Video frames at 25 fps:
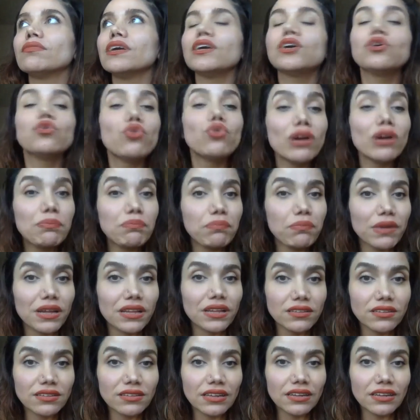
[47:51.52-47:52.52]

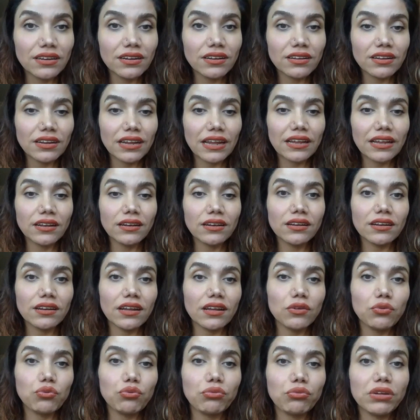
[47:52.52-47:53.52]
equipment, and
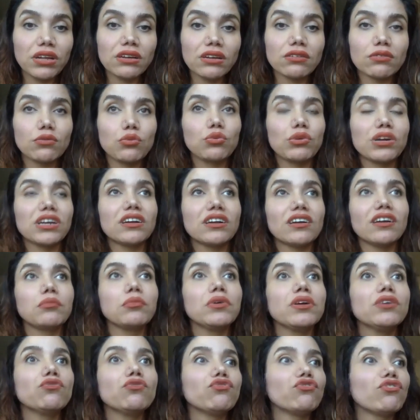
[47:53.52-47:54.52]
if we're
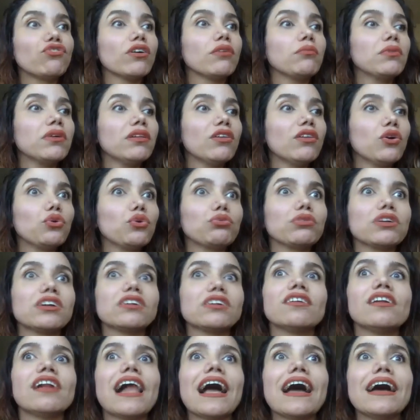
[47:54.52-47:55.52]
coming from a lower
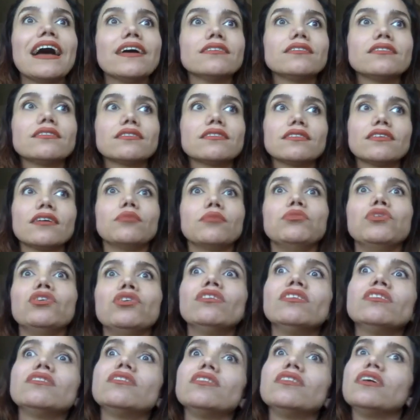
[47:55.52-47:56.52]
class
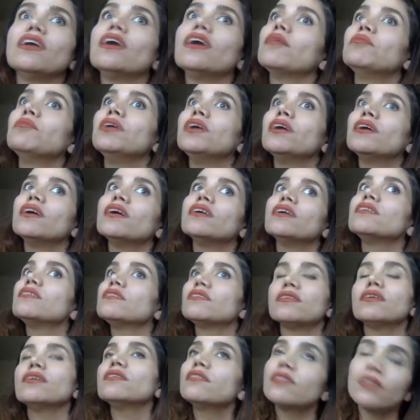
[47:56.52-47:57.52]
community, I mean,
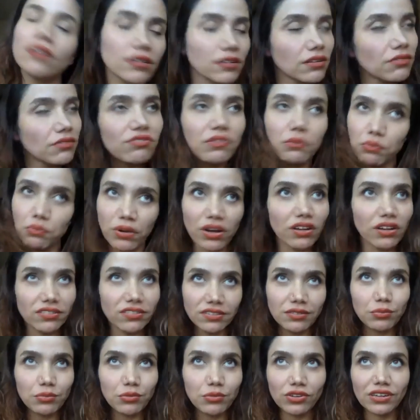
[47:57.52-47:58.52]
it's kind of
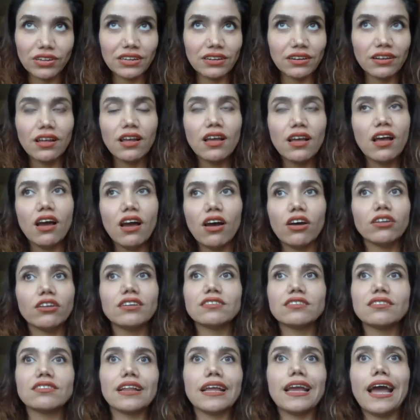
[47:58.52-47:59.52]
impossible. And
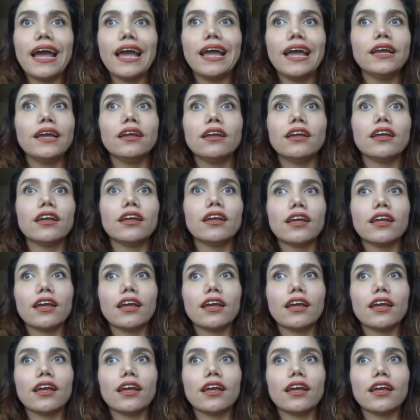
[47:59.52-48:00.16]
honestly, I